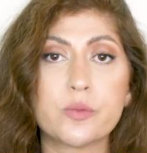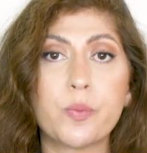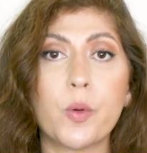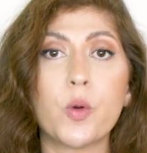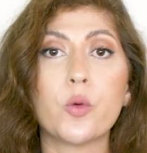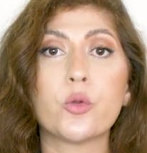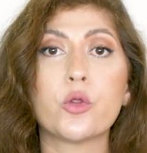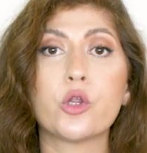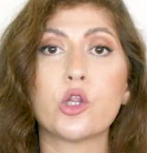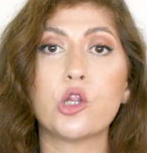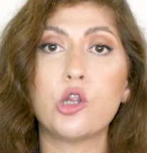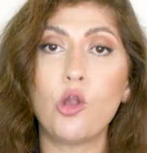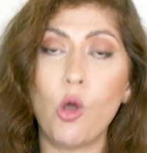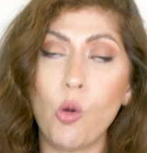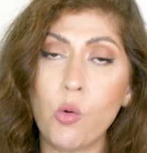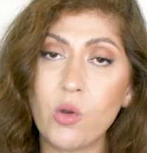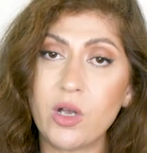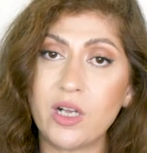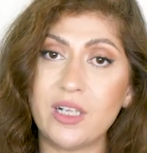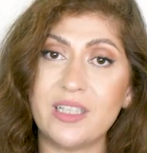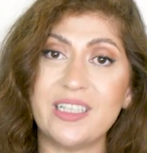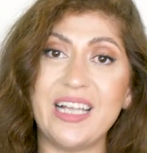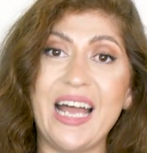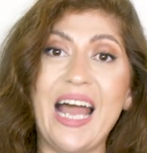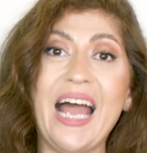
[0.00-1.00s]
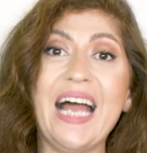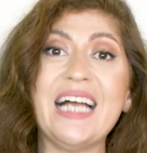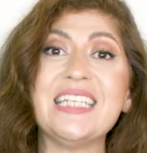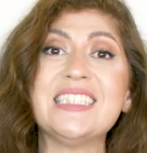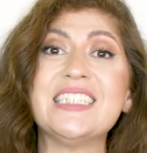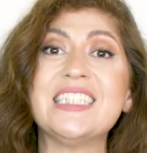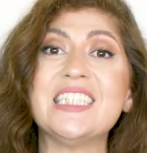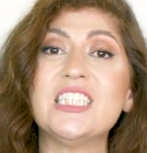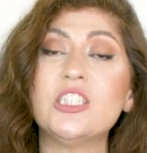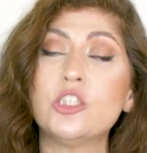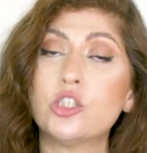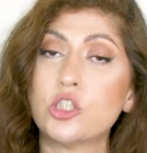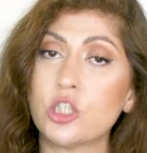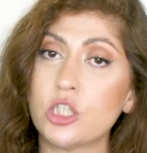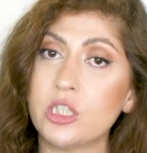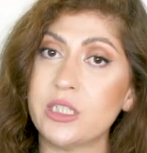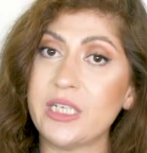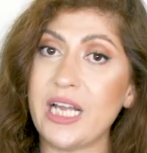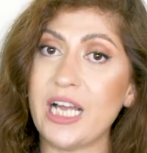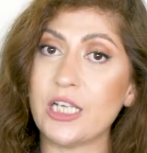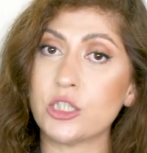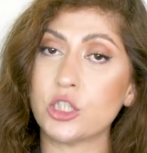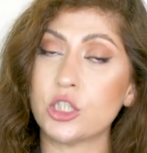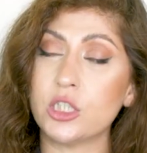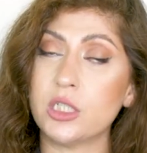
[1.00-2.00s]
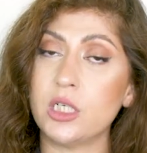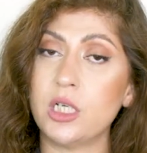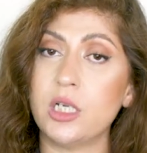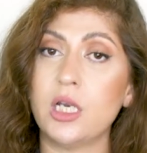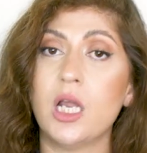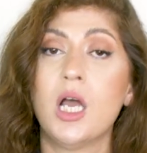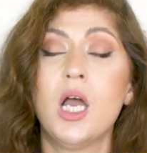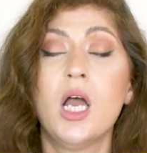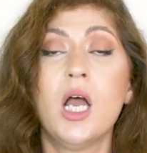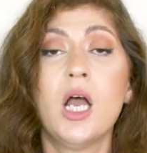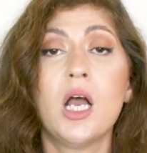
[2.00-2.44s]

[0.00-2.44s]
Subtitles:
both local and international,